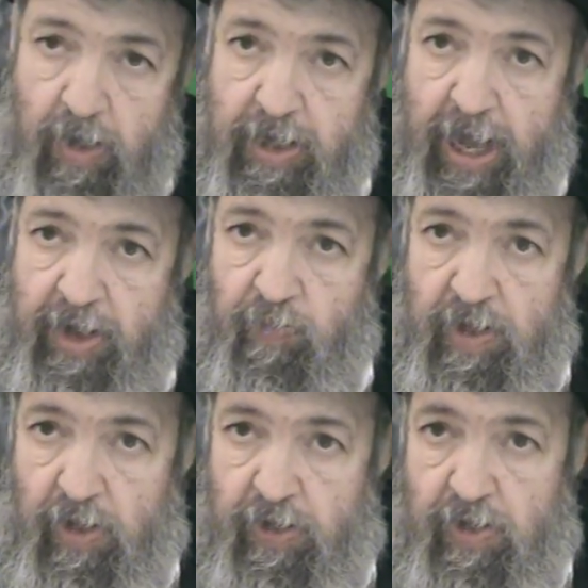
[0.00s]
Again
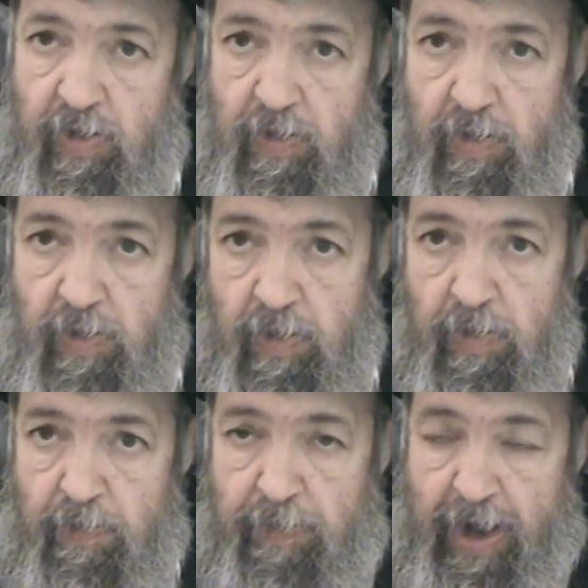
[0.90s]
we learn
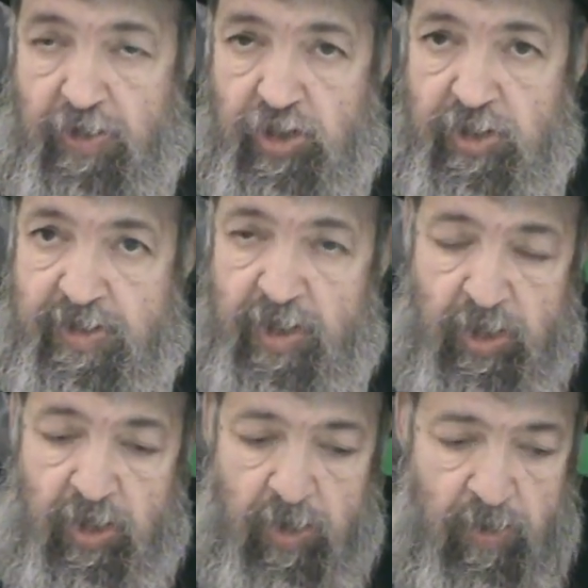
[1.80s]
Parshas
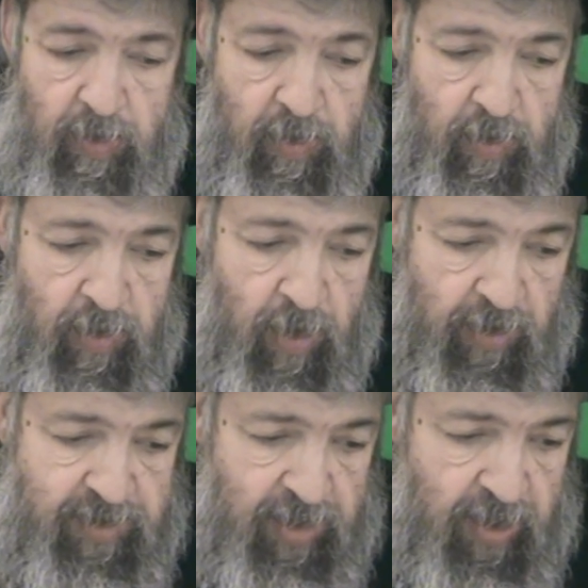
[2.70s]

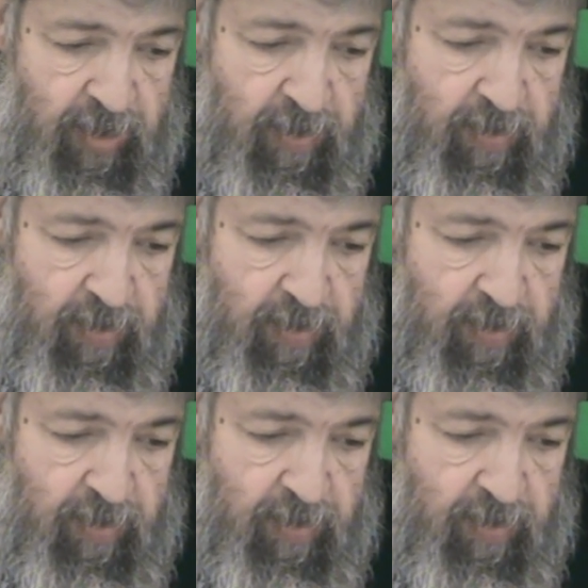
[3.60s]
Naso,